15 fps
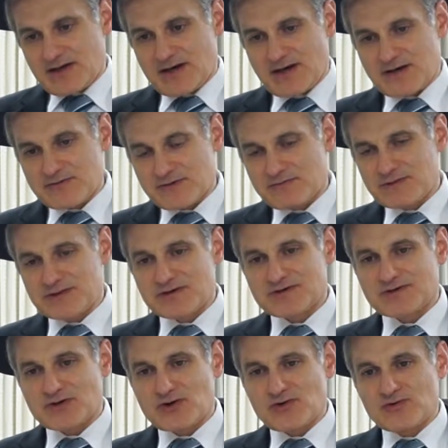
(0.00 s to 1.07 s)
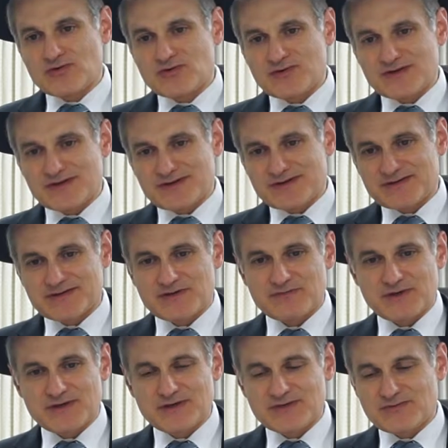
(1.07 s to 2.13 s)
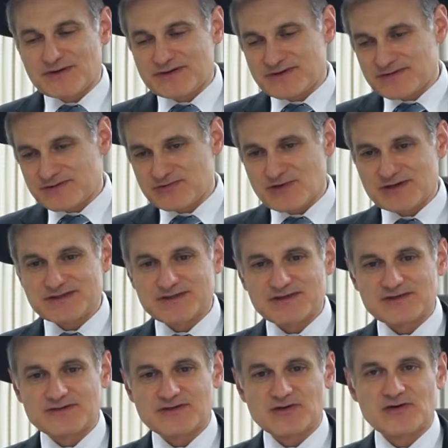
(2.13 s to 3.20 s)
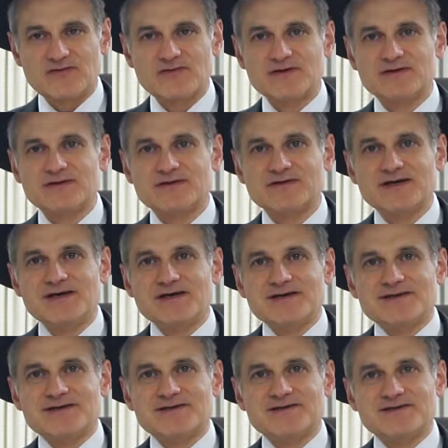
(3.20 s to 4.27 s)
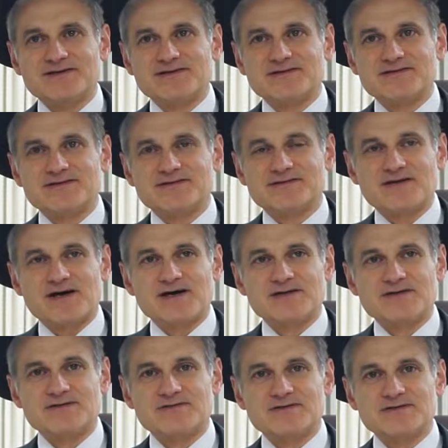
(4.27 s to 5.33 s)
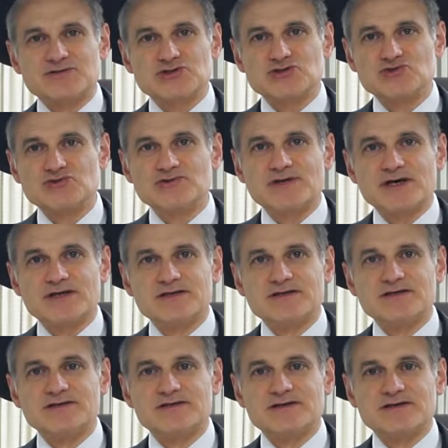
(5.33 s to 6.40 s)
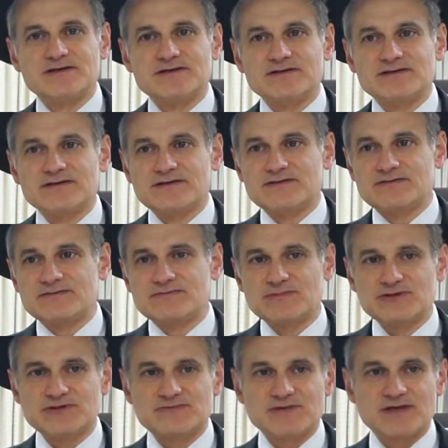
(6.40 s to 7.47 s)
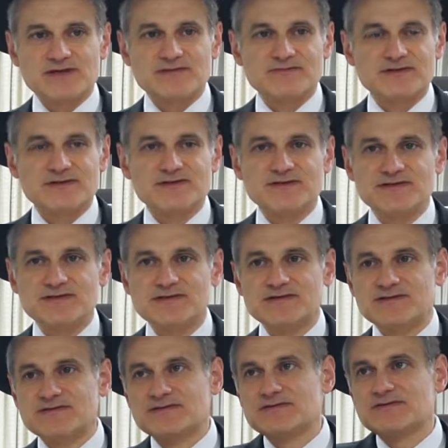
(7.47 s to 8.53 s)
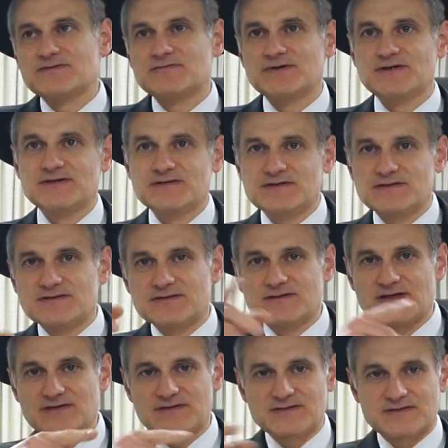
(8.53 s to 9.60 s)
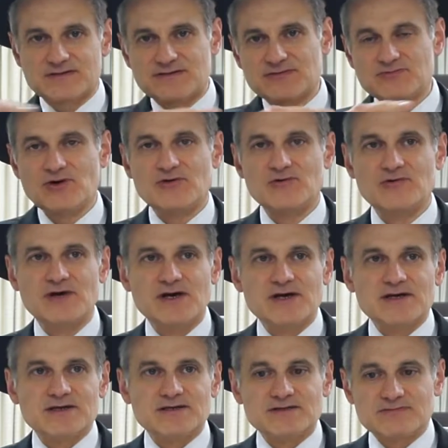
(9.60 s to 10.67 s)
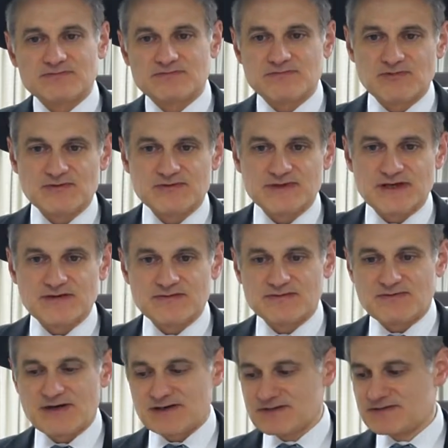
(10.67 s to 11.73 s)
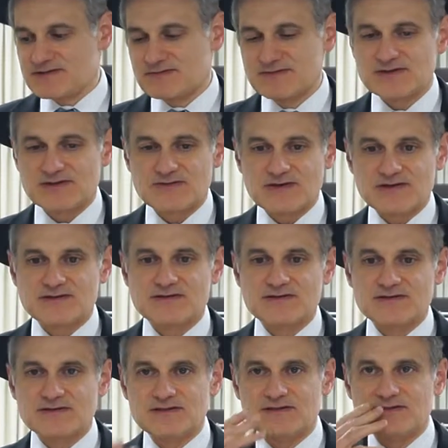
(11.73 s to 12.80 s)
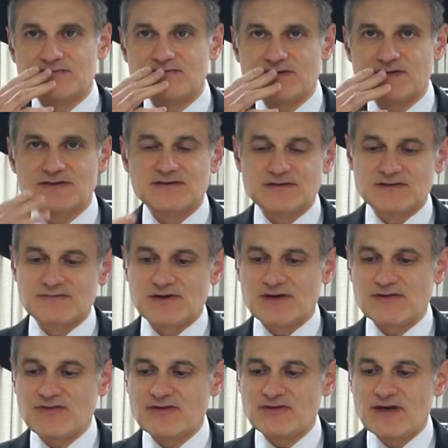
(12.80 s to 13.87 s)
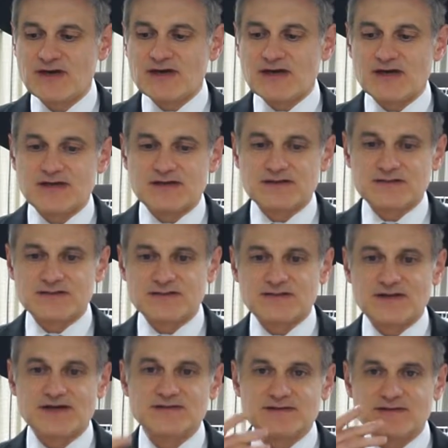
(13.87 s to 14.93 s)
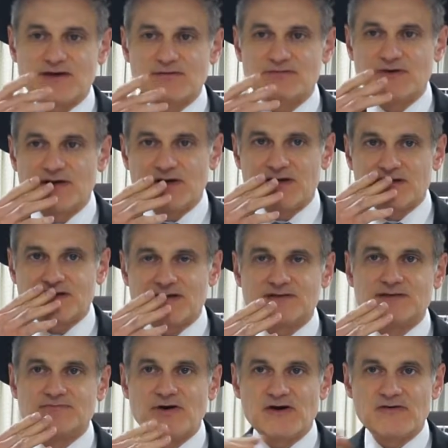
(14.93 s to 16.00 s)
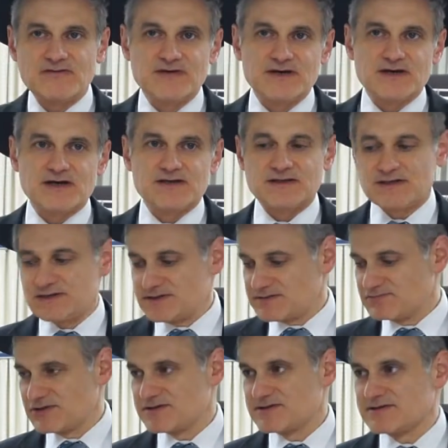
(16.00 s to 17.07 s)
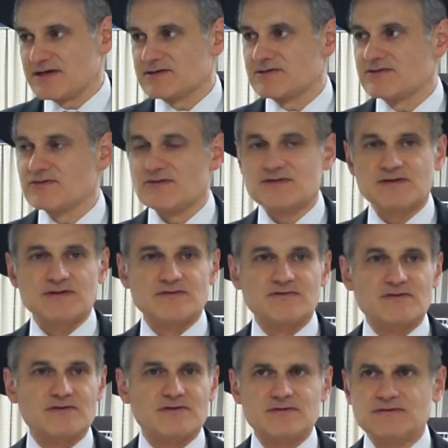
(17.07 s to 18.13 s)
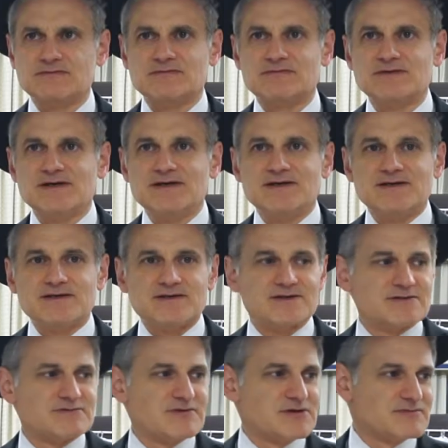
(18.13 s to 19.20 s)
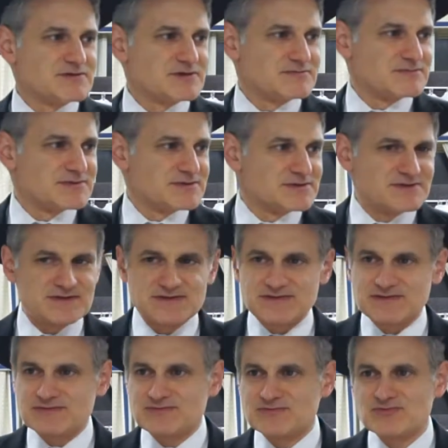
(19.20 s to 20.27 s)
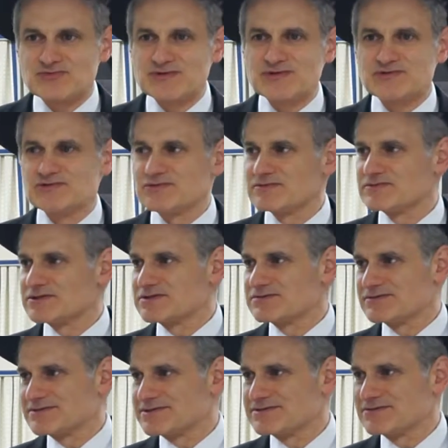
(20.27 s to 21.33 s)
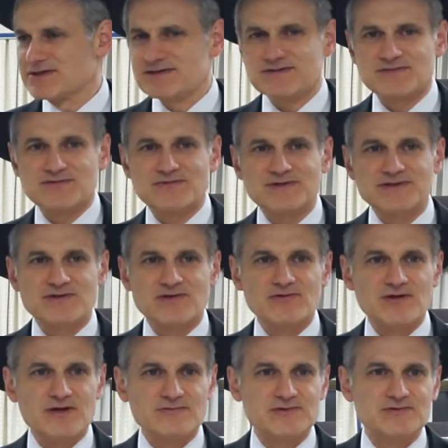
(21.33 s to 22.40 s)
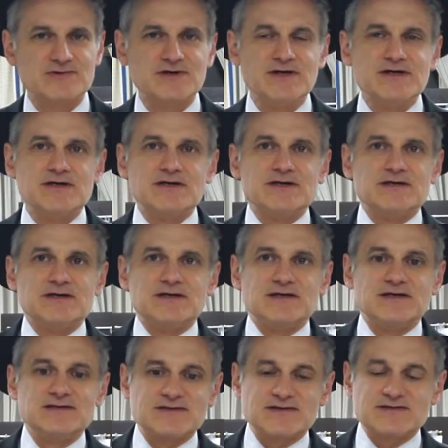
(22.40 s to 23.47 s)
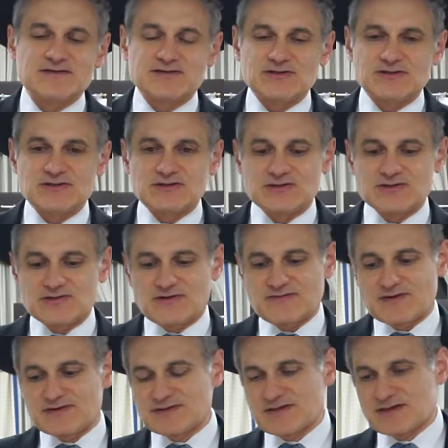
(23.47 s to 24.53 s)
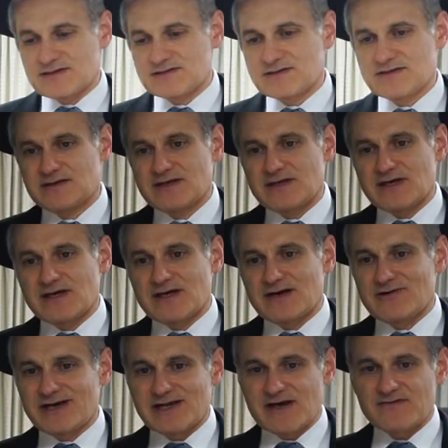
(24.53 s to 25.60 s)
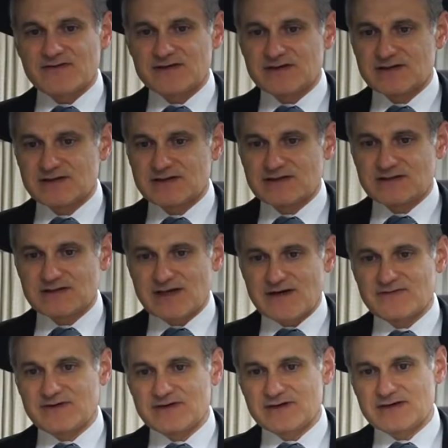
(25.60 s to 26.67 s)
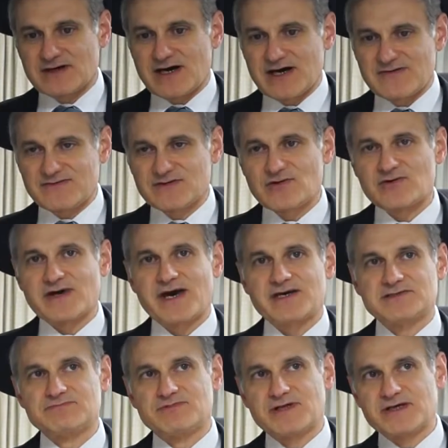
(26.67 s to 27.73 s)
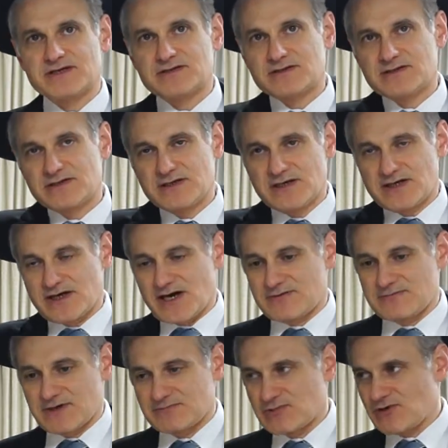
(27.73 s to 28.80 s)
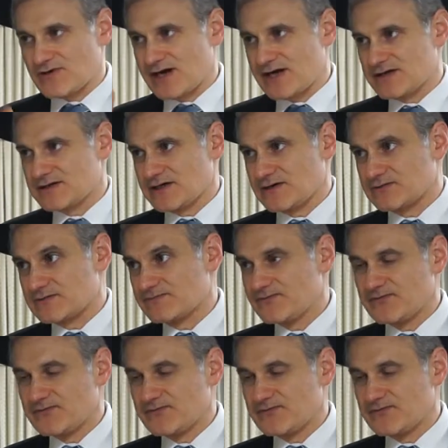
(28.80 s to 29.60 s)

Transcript: remember years ago, somebody once in a drasha, he said over this guy in shul, and Milshman and he sees somebody in the next row. He pulls out of his pocket some cigarettes and he puts it in his mouth and he lights it up, takes a puff, and then he puts it out and throws it on the floor. He went up to him and he says, "What are you doing?" Well, what's going on with you? He says, "You have to understand. Right after davening, I have to go catch a plane. I'm going out of town.